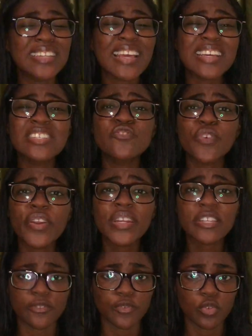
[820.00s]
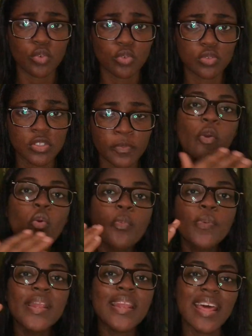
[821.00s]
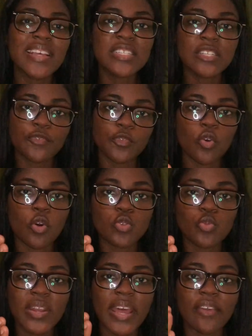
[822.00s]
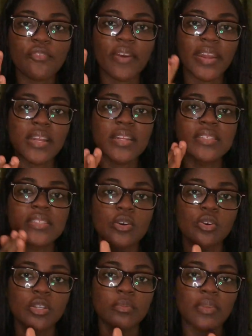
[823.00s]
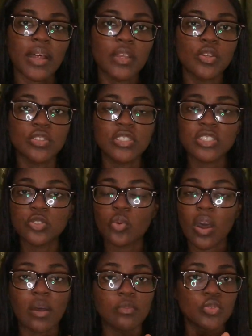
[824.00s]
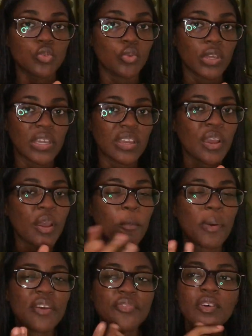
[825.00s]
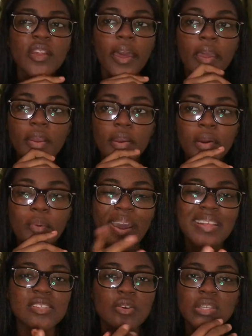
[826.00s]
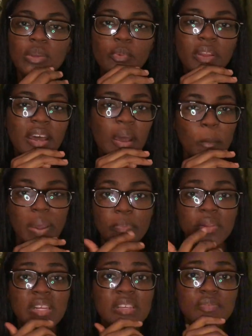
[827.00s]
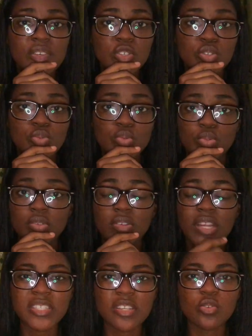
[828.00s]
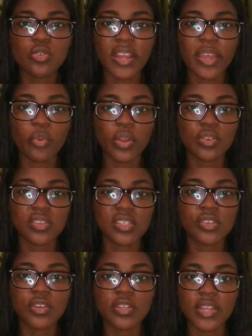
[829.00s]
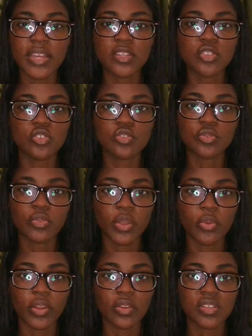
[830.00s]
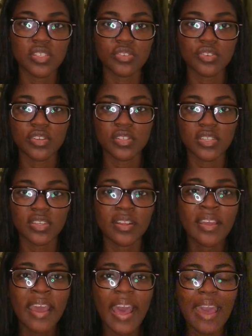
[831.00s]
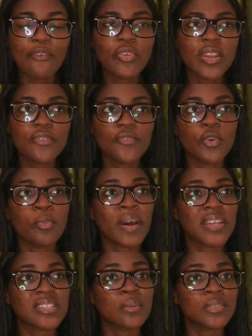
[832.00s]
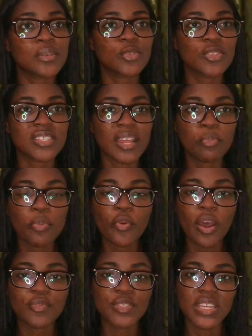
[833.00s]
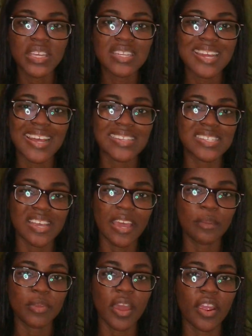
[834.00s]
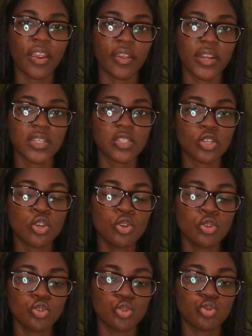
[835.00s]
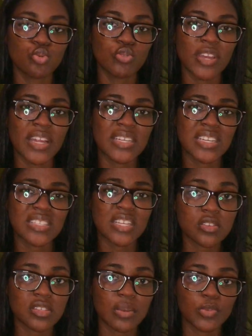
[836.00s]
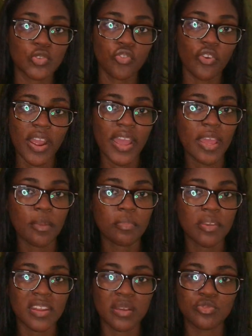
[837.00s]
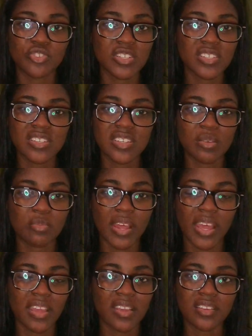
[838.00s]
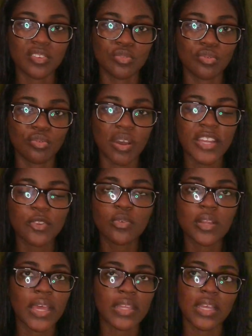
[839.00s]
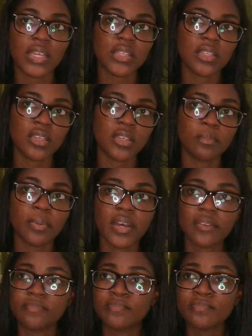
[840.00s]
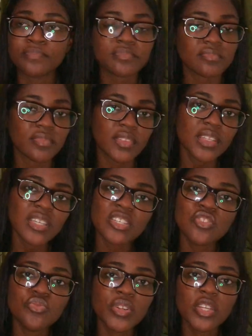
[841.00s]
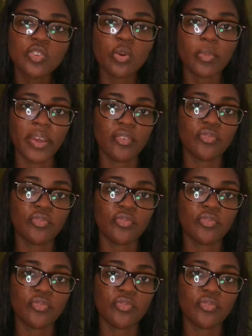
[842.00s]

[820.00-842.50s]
Like, it's very difficult. It will be less difficult when I finally tell them that, look, this is what I'm doing. But I feel like, why tell them when I might be leaving soon? It makes it look like we're not serious, like this YouTube thing, we're not serious. And I really feel bad sometimes. So it's like, people have taken their time, their credit to their data to subscribe, and I'm treating them like, you know, I don't like that thing. But it's really not my